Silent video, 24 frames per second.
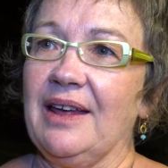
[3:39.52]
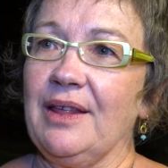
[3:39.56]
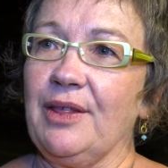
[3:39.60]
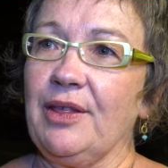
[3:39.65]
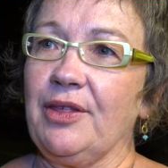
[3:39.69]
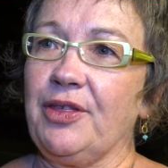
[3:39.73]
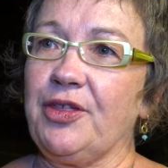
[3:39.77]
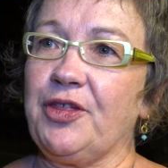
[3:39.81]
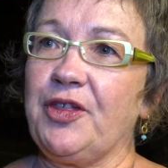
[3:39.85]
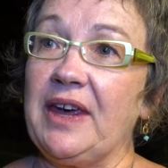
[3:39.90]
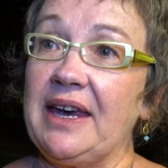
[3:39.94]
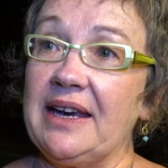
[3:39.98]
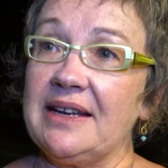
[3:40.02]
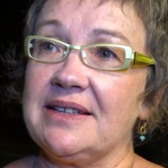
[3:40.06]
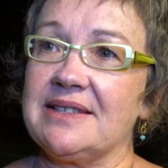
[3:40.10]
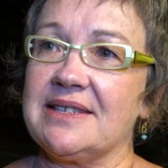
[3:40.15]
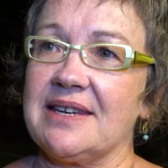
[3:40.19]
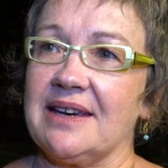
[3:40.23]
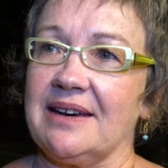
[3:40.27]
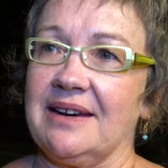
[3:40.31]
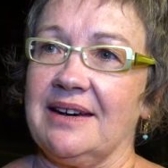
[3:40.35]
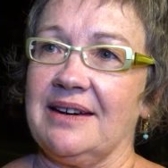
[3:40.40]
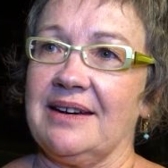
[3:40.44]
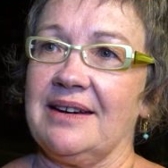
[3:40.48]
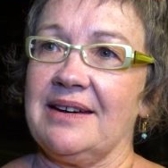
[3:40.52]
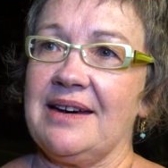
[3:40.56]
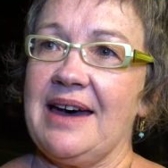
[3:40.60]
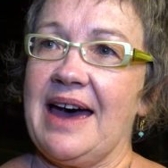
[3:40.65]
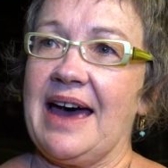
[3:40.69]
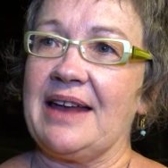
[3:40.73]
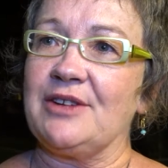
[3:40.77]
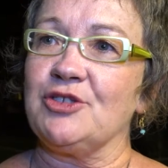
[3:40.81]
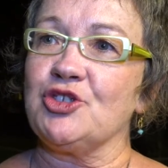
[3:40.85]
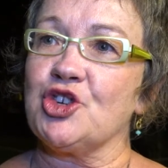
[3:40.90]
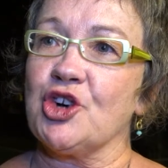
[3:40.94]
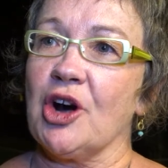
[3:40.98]
theatre
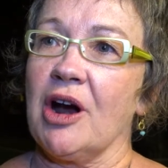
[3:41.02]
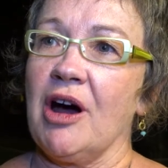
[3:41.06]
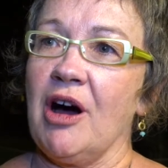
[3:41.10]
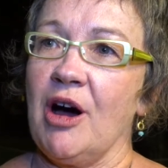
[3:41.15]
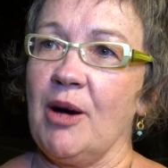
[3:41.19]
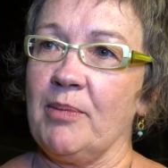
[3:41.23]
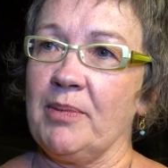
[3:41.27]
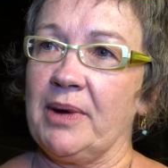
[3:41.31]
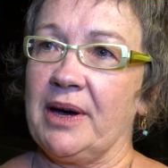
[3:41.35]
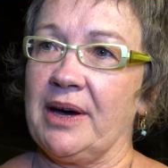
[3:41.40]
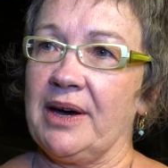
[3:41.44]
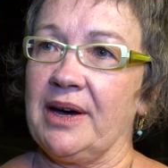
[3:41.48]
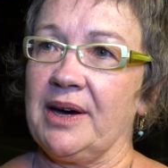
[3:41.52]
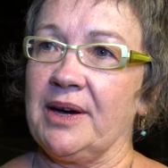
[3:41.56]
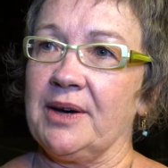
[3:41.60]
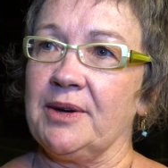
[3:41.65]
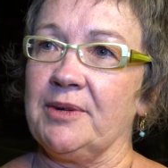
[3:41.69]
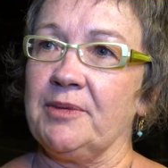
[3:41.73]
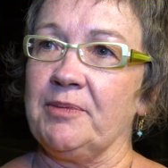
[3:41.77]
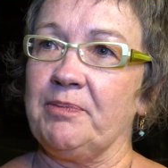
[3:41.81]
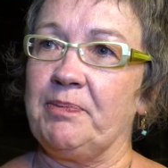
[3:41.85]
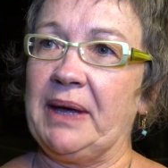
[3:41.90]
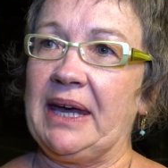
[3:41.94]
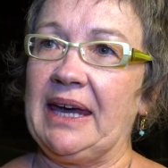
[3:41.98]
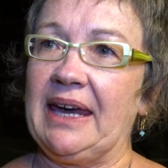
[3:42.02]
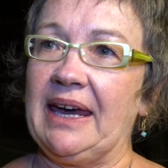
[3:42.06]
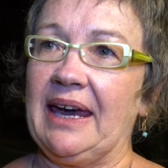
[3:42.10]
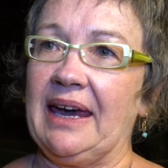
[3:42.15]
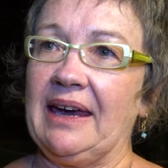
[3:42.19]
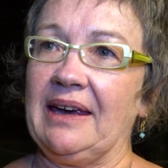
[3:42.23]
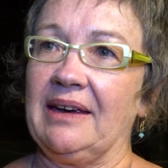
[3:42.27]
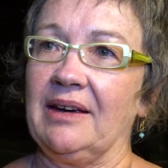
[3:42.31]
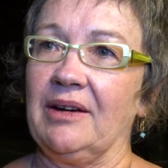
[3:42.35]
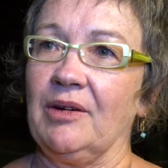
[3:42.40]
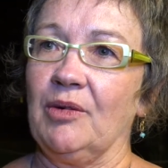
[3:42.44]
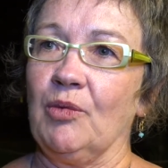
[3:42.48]
and drama
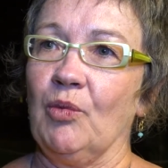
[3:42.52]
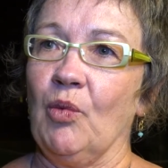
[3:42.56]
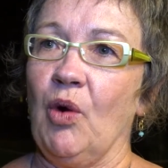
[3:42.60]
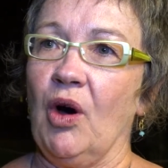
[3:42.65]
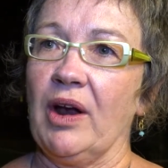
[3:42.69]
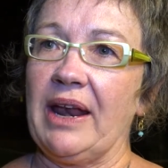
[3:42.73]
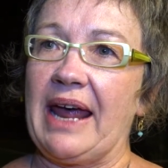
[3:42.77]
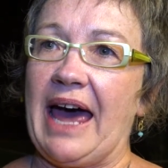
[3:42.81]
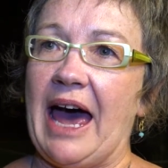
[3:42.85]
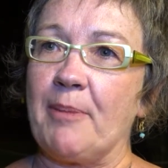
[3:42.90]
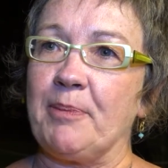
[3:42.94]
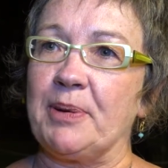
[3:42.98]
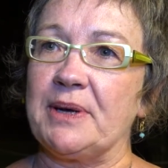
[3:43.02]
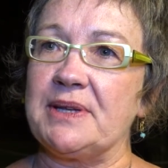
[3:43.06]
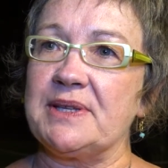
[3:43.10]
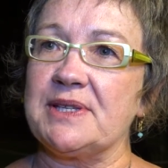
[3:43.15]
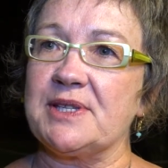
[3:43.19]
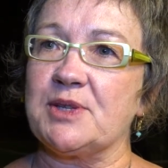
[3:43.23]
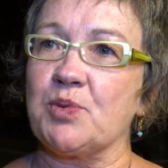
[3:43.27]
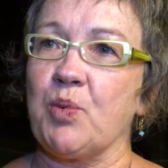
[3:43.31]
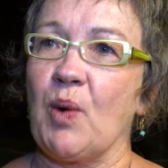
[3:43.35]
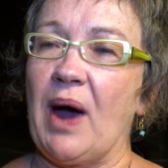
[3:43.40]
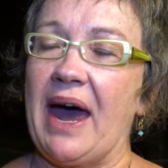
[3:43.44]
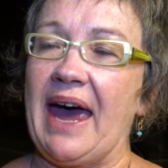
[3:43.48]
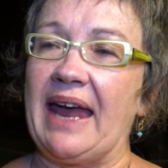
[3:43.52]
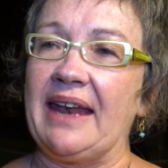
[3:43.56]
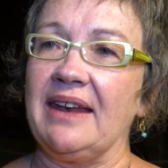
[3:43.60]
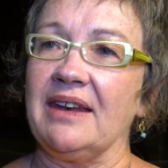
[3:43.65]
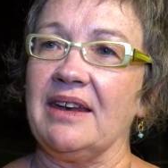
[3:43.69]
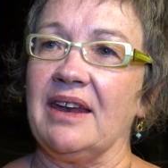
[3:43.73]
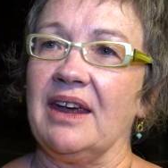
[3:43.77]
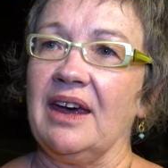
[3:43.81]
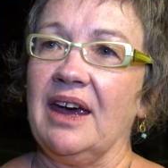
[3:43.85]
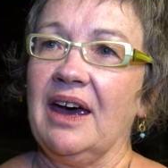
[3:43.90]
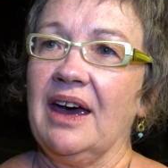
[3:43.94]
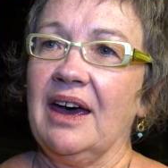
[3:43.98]
being what happens
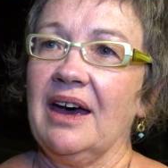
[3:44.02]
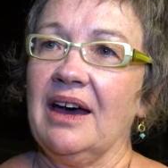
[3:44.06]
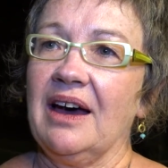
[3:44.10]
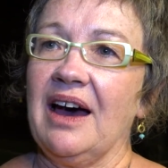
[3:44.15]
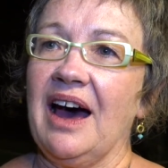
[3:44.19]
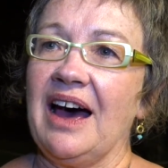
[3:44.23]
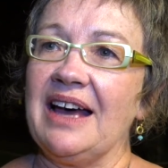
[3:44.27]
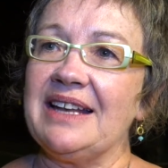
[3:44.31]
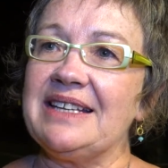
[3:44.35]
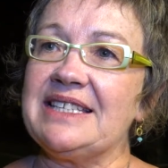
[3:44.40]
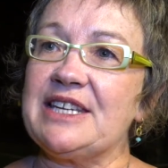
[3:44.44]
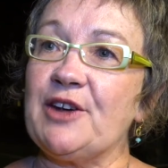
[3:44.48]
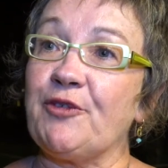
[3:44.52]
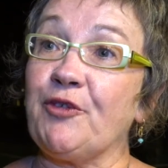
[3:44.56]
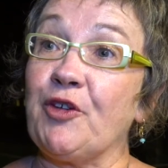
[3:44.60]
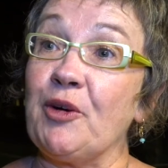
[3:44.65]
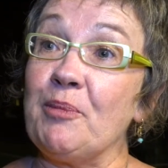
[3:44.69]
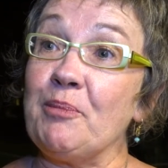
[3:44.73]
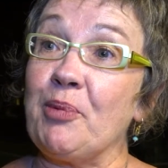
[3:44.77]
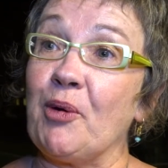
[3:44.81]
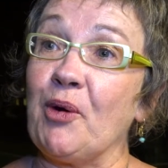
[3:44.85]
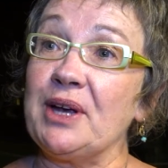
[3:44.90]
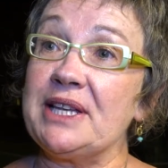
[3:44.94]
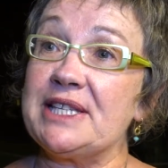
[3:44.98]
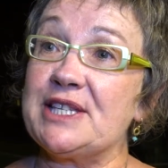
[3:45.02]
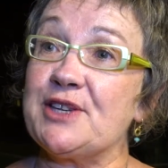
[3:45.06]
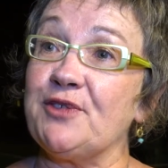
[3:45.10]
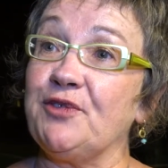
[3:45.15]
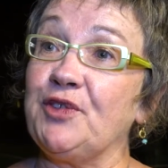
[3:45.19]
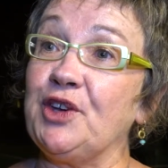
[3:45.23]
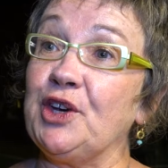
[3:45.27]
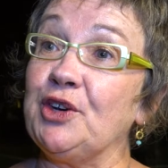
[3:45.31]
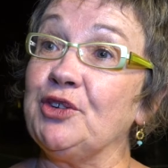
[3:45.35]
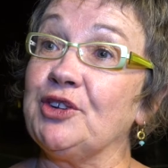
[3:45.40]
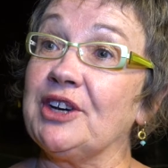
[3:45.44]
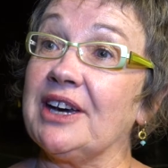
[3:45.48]
when different points of
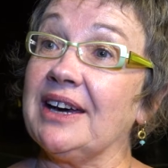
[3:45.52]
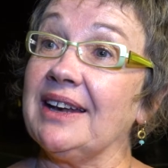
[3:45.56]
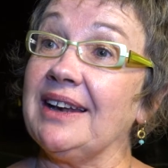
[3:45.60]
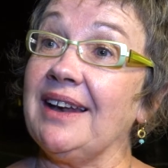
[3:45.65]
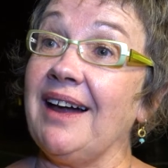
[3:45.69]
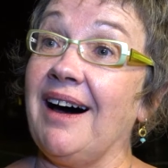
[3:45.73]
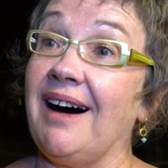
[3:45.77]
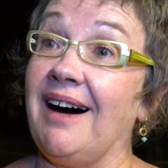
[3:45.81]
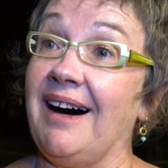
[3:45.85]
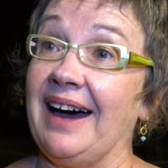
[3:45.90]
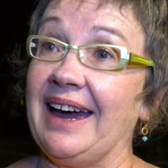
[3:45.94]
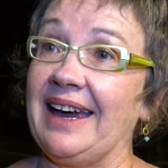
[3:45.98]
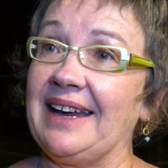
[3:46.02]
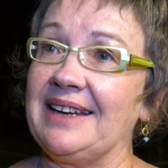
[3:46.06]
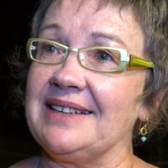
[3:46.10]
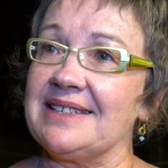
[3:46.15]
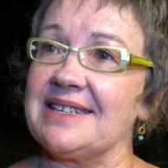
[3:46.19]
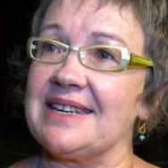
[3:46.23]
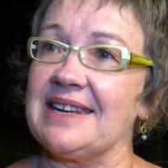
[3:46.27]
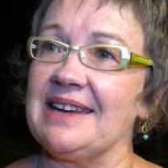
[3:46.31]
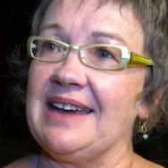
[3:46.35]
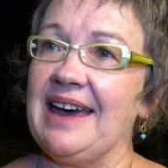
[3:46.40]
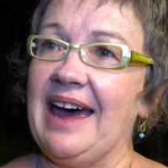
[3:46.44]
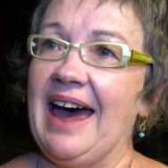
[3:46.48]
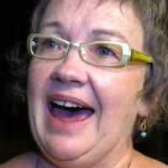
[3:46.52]
view collide.